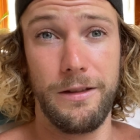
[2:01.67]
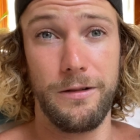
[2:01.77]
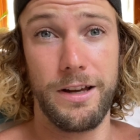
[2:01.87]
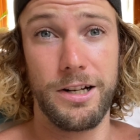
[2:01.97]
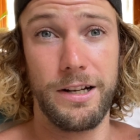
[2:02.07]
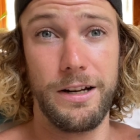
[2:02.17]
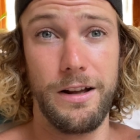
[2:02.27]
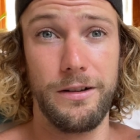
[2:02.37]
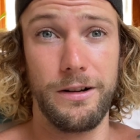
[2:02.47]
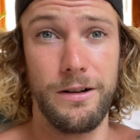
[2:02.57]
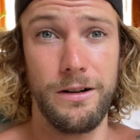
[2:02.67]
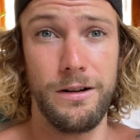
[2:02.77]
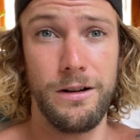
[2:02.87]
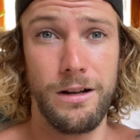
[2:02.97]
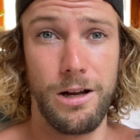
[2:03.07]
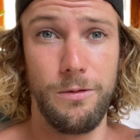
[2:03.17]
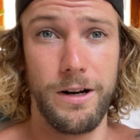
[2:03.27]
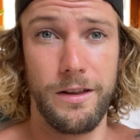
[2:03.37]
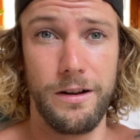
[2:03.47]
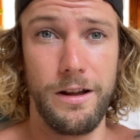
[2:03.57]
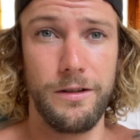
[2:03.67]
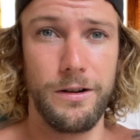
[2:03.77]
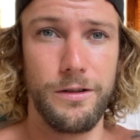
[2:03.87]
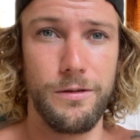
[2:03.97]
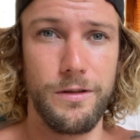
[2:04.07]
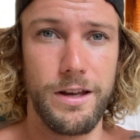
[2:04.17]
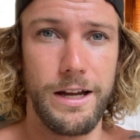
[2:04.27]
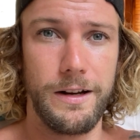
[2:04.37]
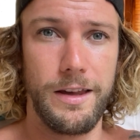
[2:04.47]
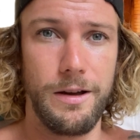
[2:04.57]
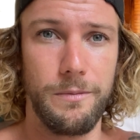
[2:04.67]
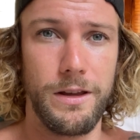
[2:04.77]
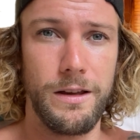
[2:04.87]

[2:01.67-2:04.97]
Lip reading: there was actually I witnessed another suicide attempt